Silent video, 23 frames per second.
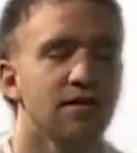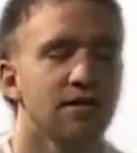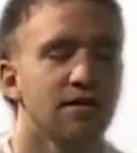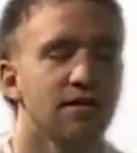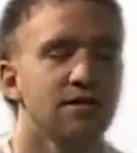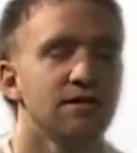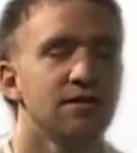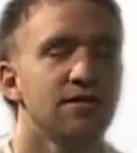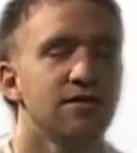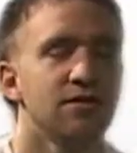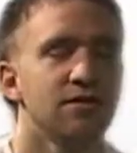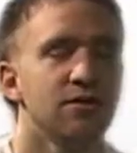
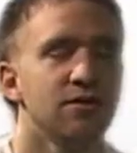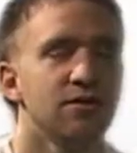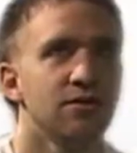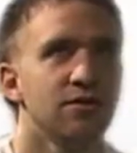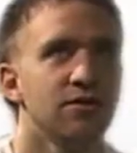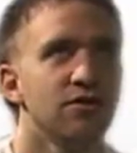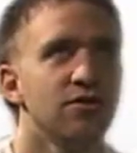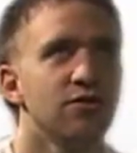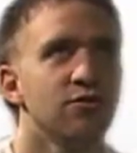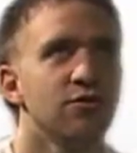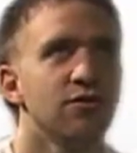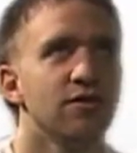These
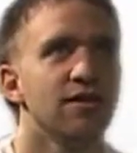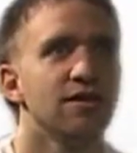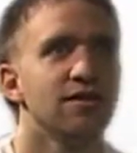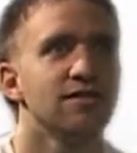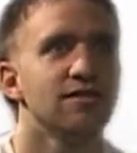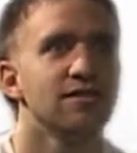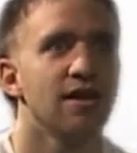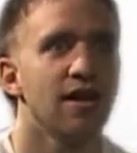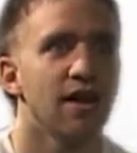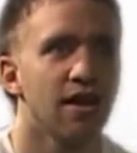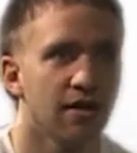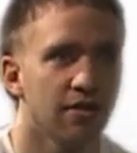two do
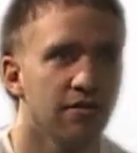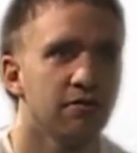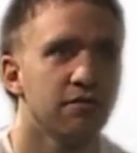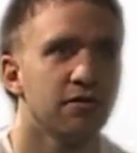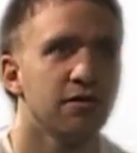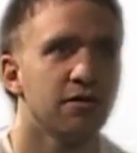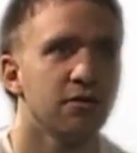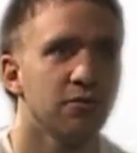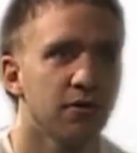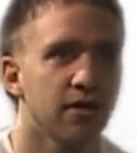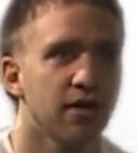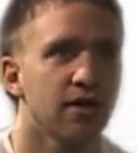this
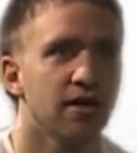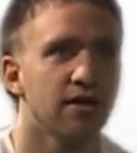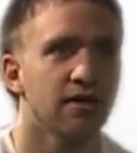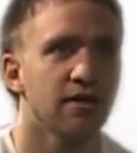every week.